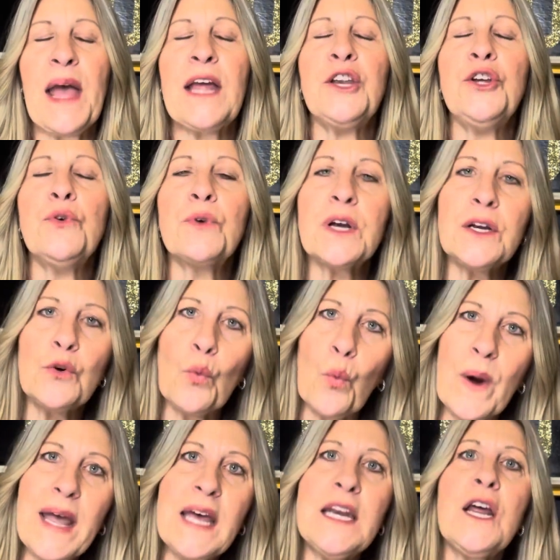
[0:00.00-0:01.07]
and you can
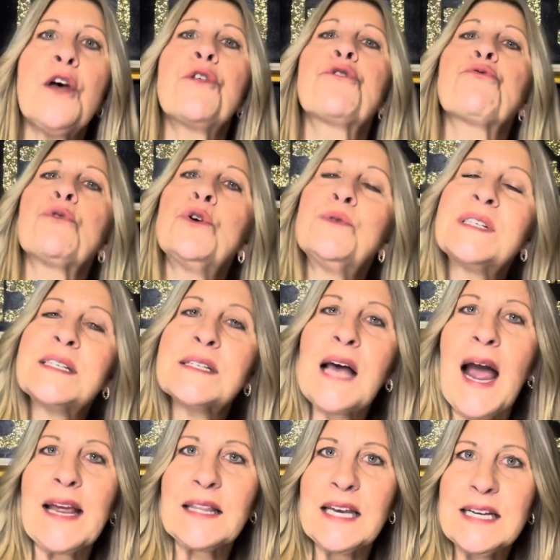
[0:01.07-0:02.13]
win through
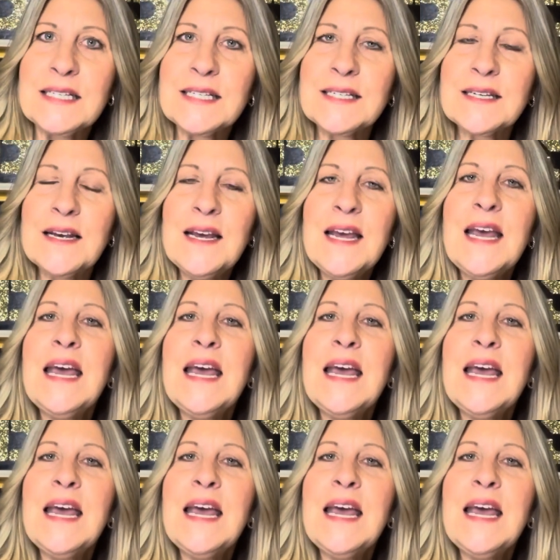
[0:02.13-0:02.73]
silence.